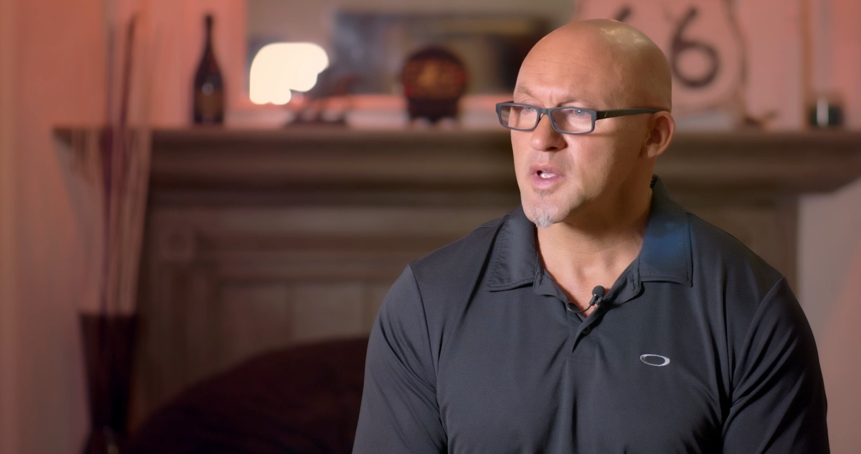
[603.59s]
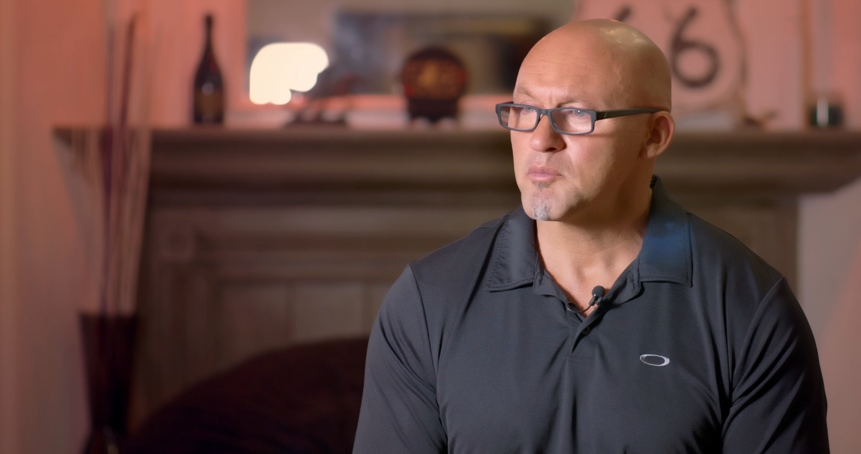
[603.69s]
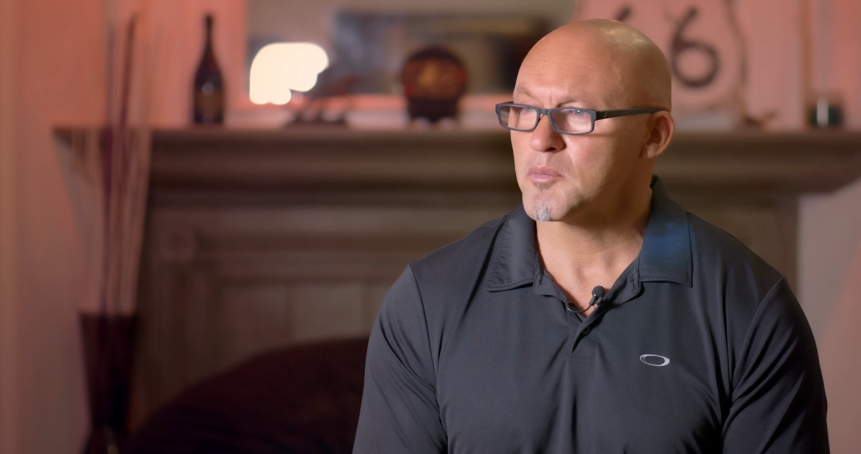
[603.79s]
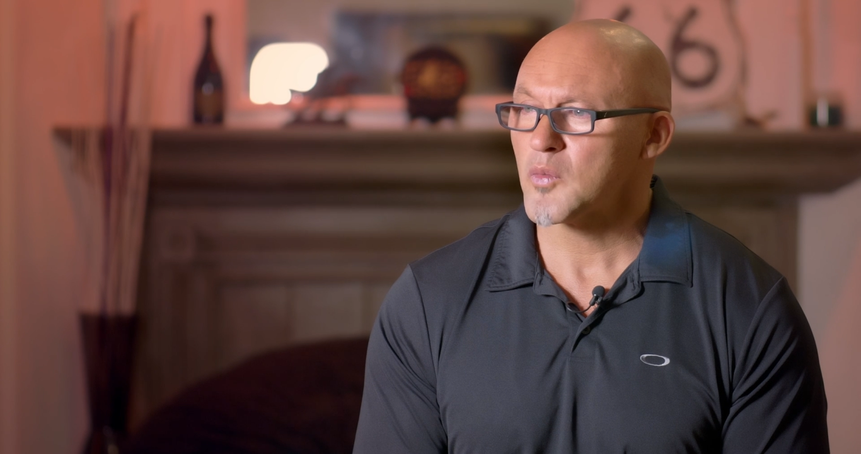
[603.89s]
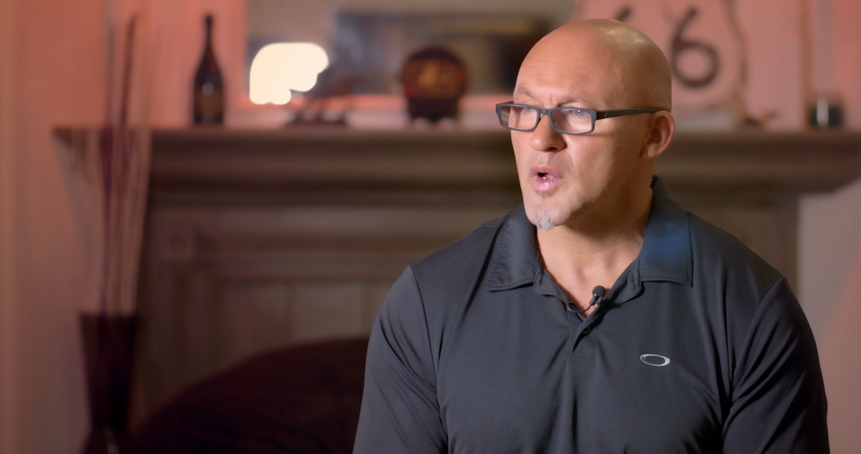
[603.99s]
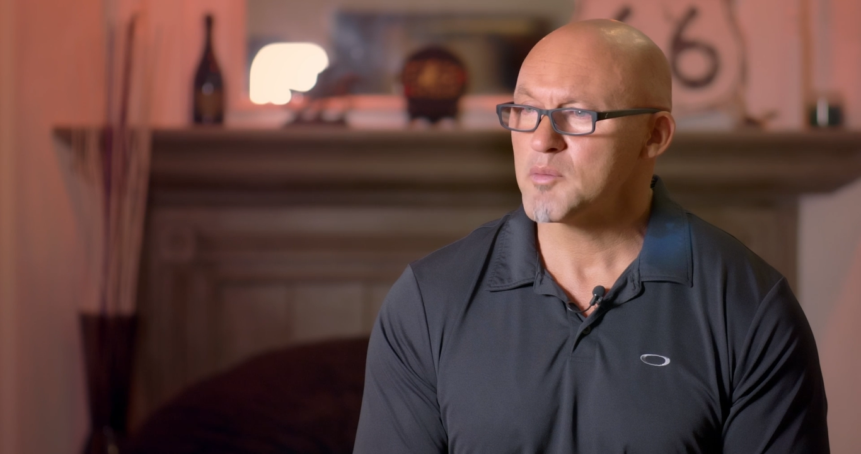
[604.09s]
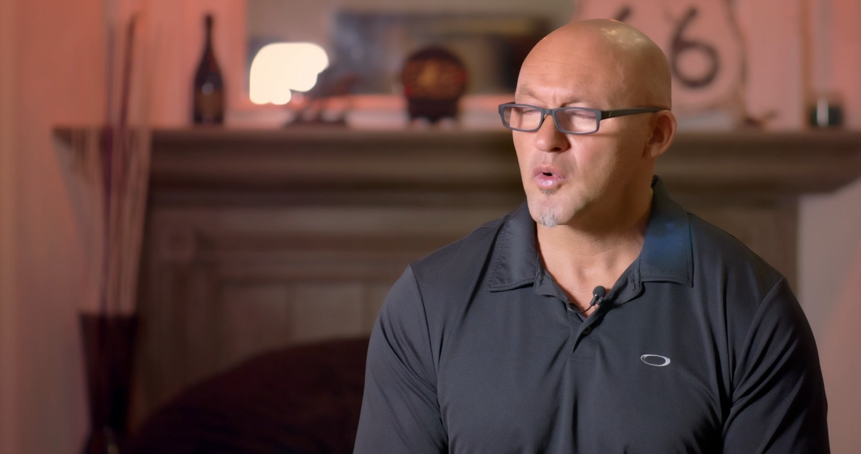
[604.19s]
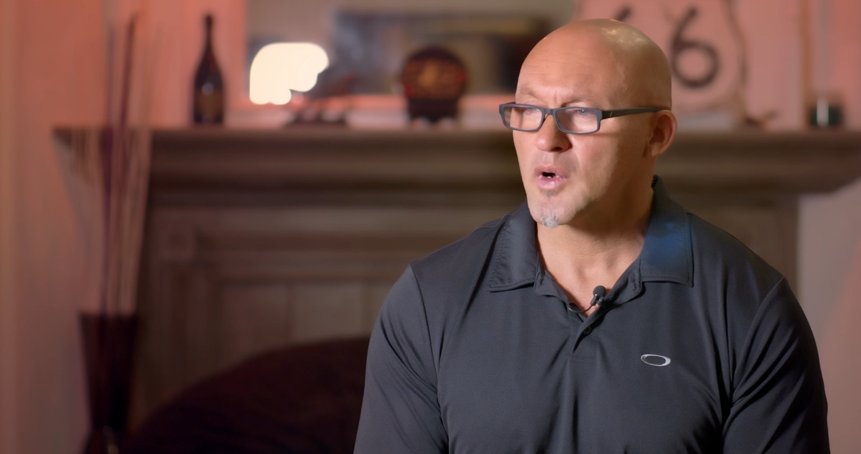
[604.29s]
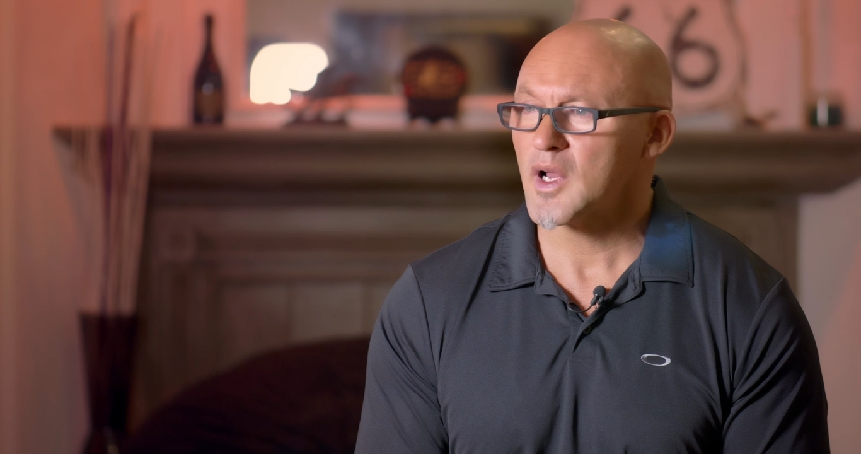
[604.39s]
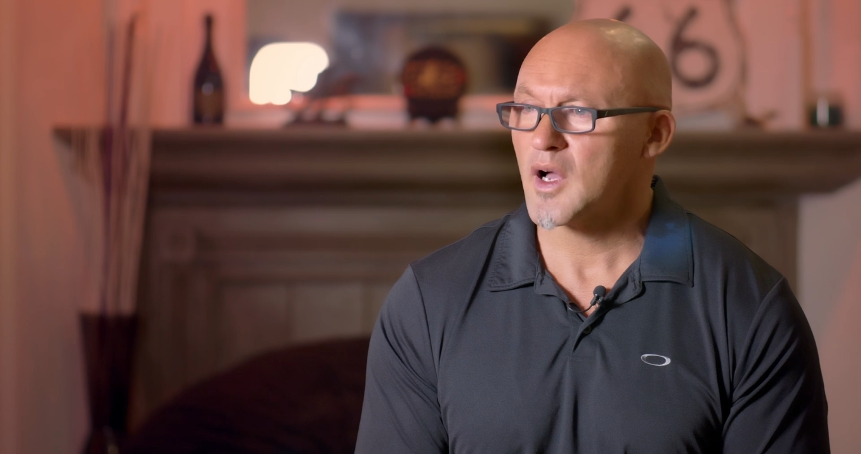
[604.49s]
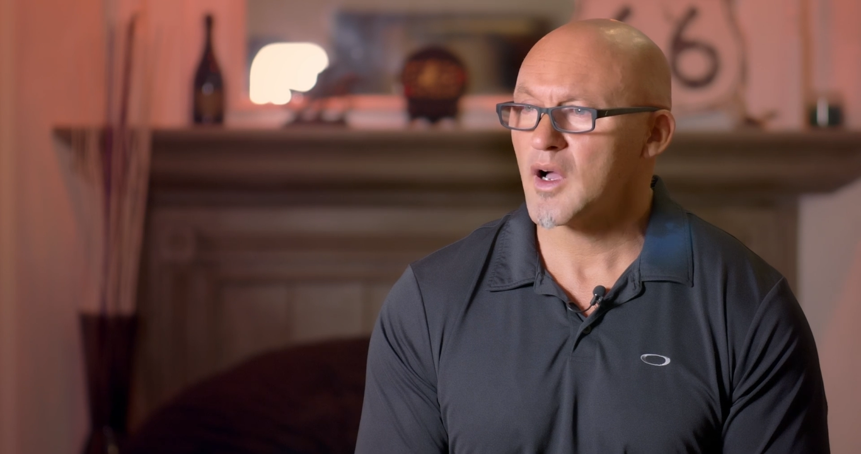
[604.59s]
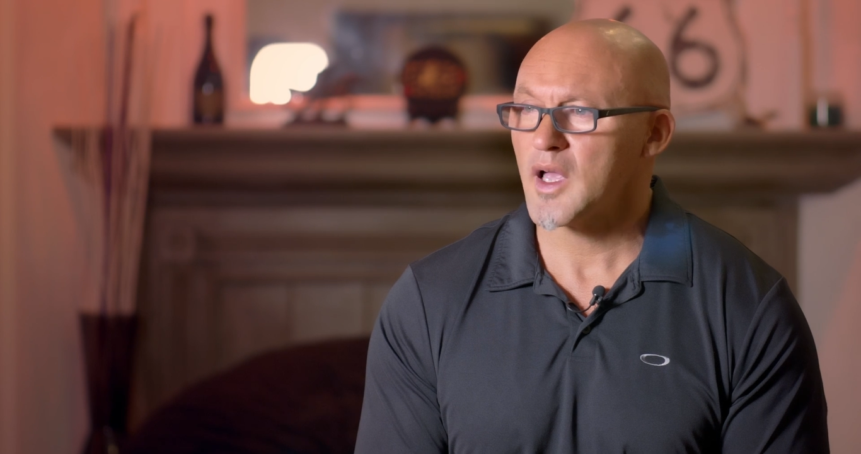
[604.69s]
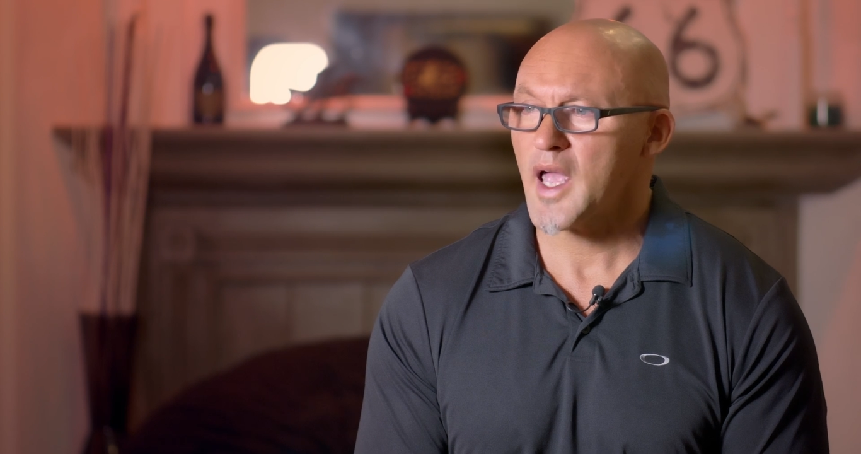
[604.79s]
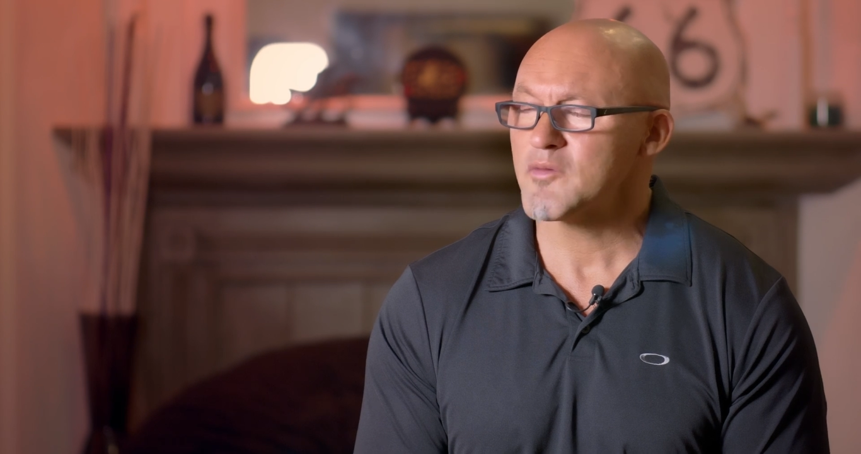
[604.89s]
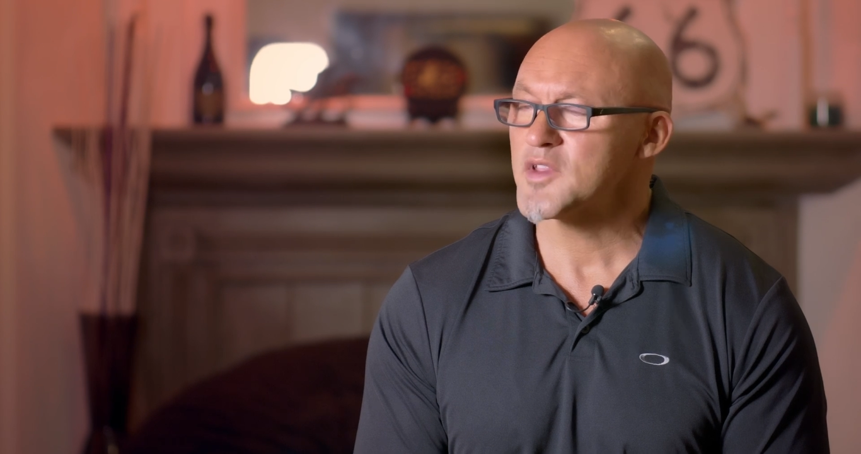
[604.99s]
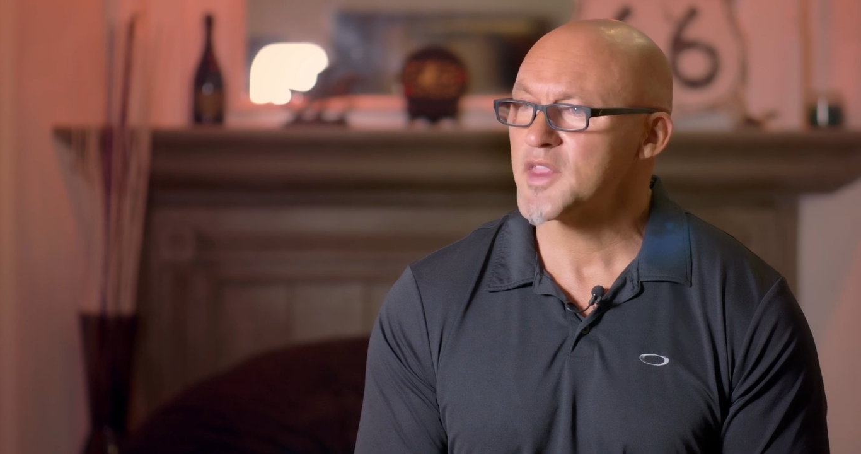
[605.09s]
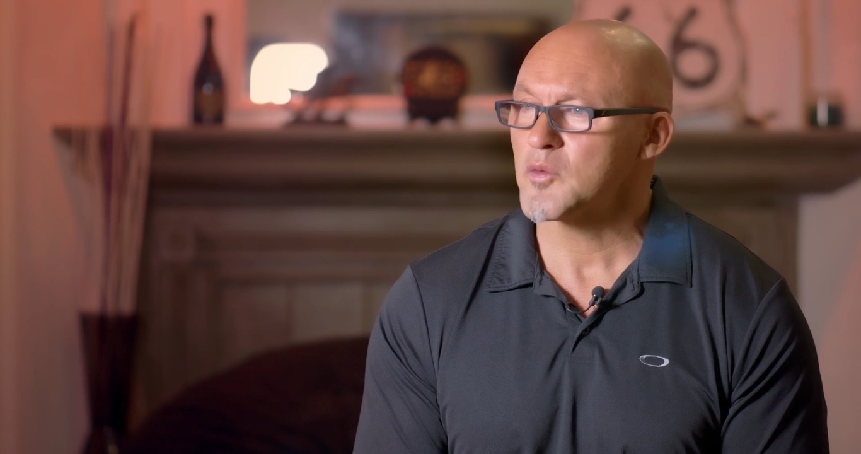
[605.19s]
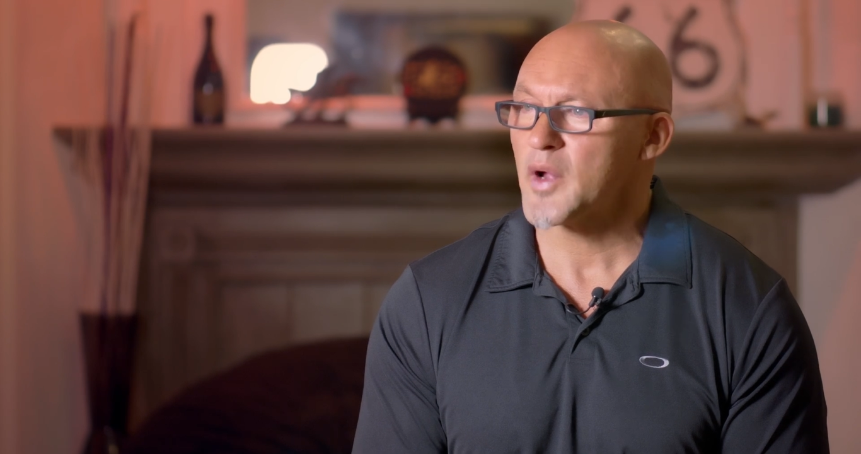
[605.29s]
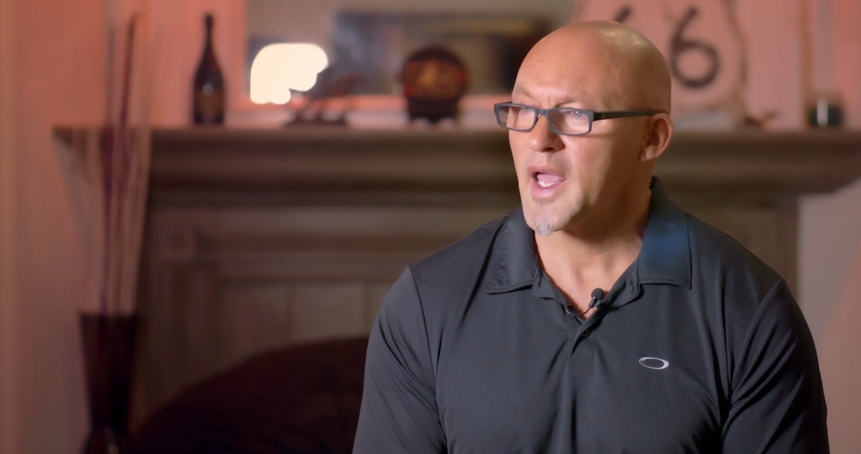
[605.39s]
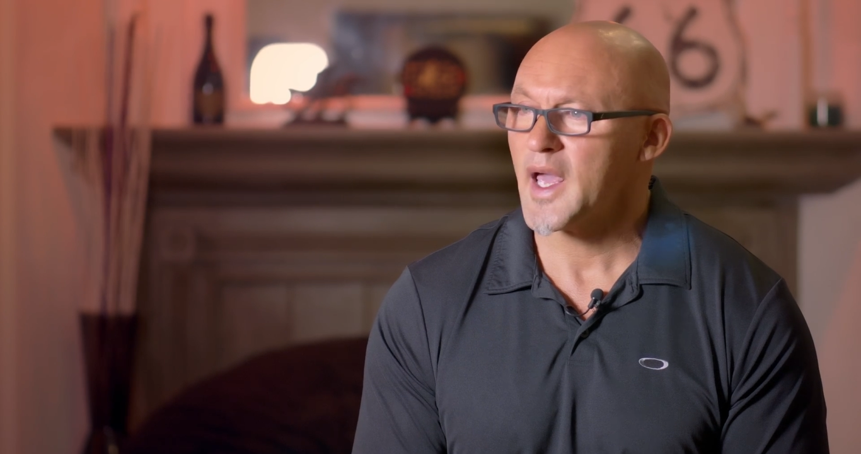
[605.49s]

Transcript: We put everything we